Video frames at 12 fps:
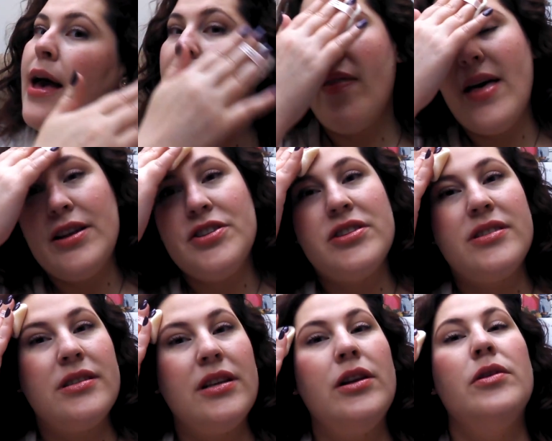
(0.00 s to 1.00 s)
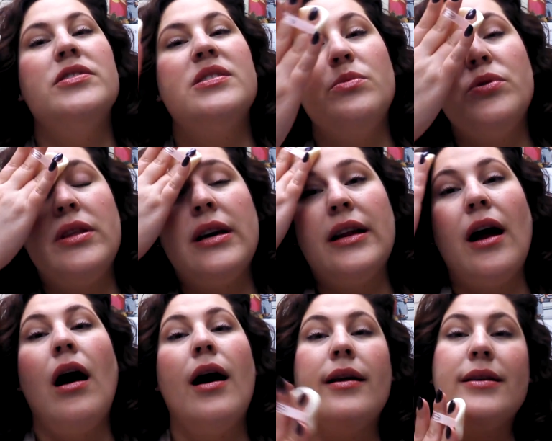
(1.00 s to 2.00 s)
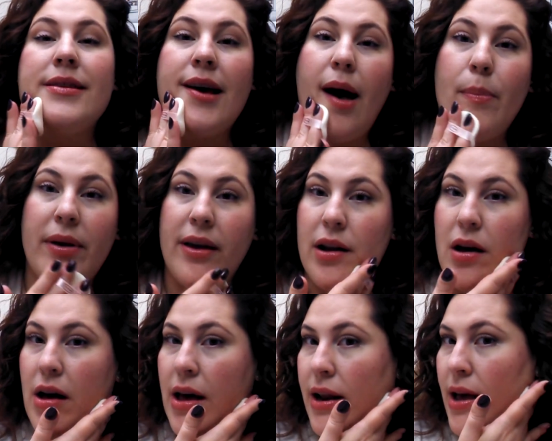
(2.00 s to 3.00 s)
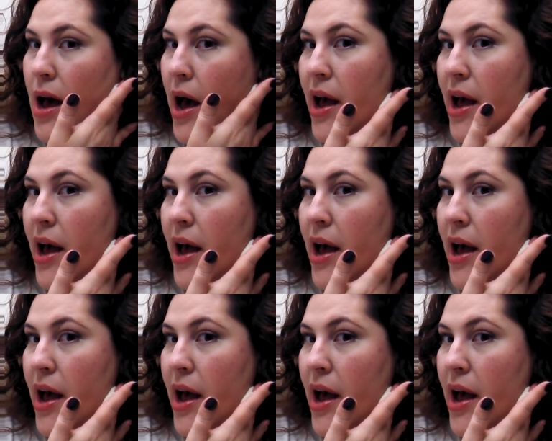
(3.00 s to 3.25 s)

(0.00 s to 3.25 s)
And then just, you know, smoothing it on and tapping it on.